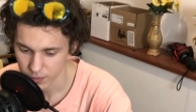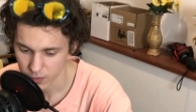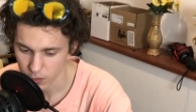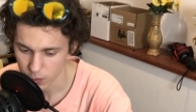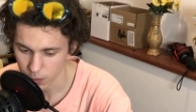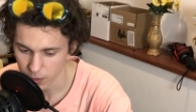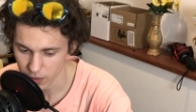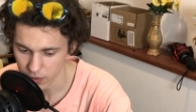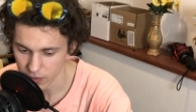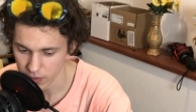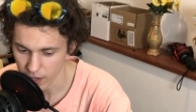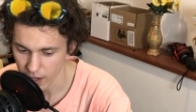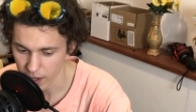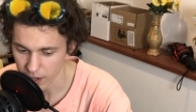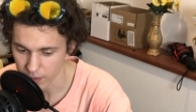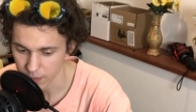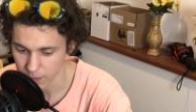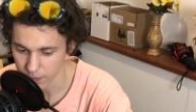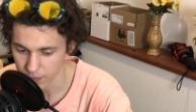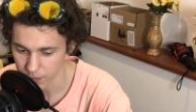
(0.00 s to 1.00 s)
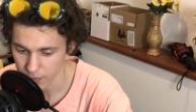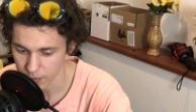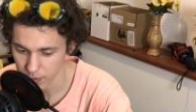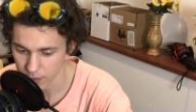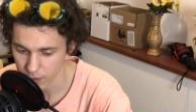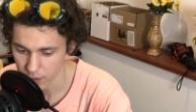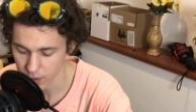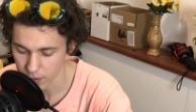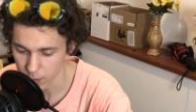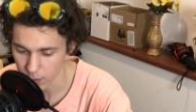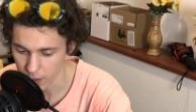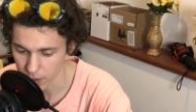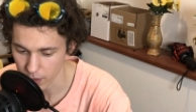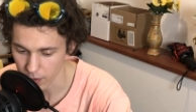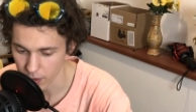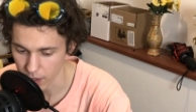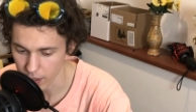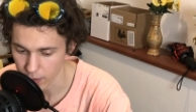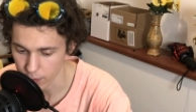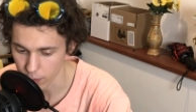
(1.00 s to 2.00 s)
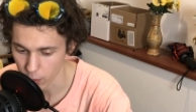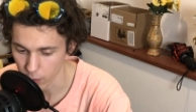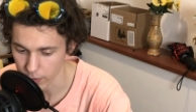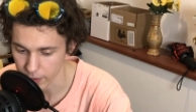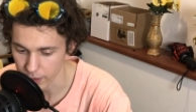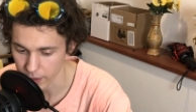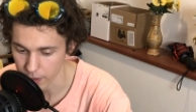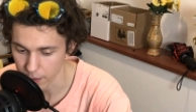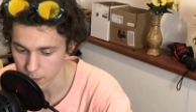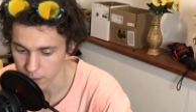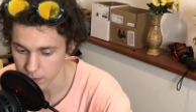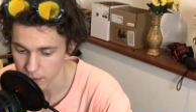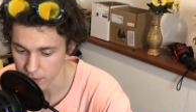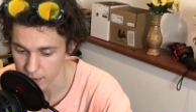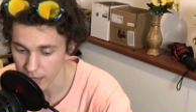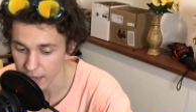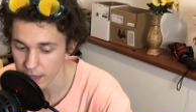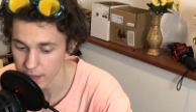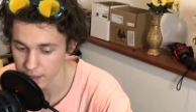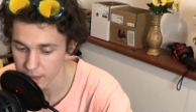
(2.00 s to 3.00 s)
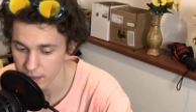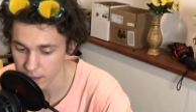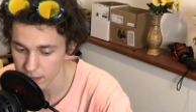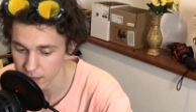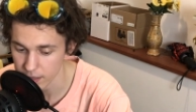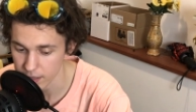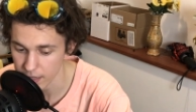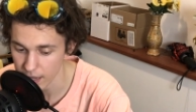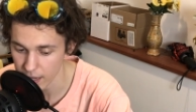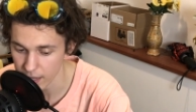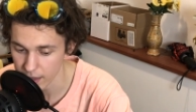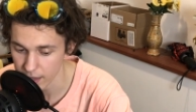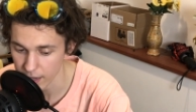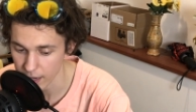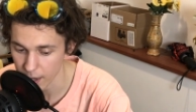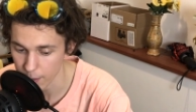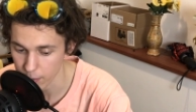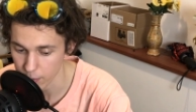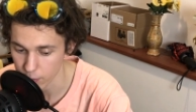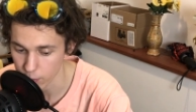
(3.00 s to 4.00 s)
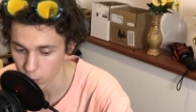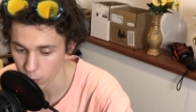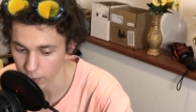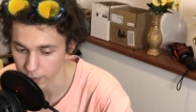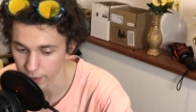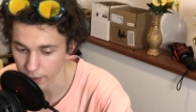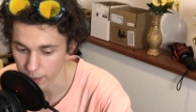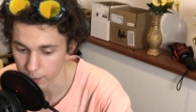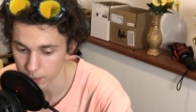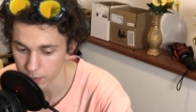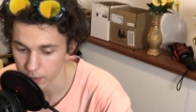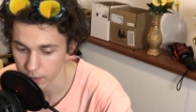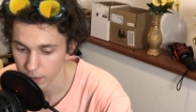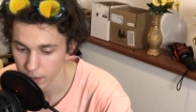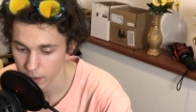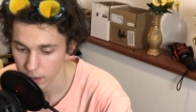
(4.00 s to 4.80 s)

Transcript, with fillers: It's pretty sad. So that's why I cried four times. That the exact thing happened four times.